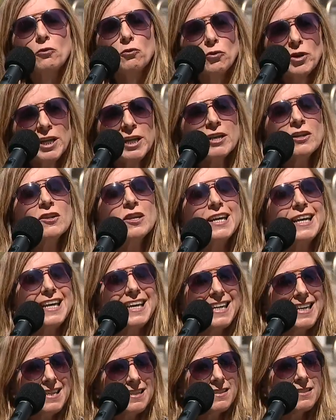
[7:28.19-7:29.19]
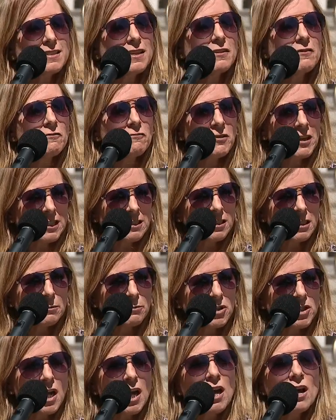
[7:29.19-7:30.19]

real innocent victims,